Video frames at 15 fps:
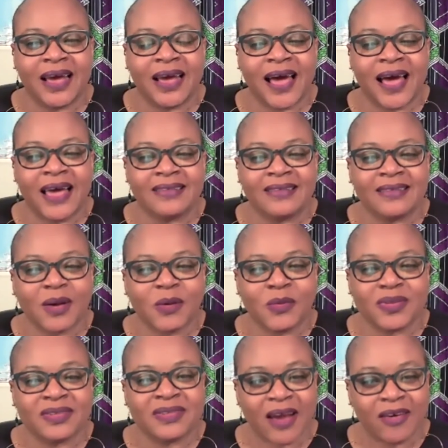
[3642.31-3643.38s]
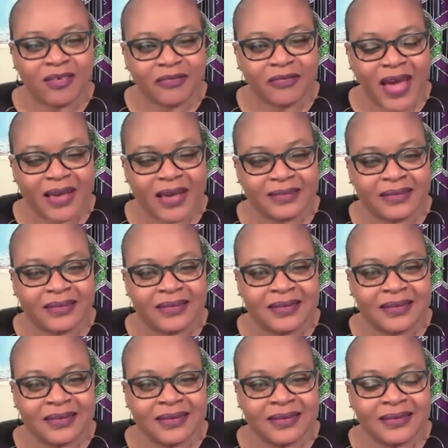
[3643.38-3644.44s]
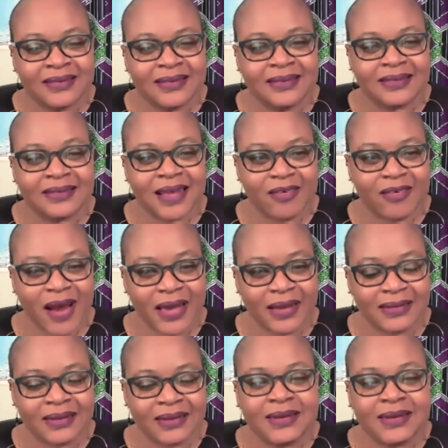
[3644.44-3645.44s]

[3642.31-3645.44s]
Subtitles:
Isaac was sacrificed. Is that right?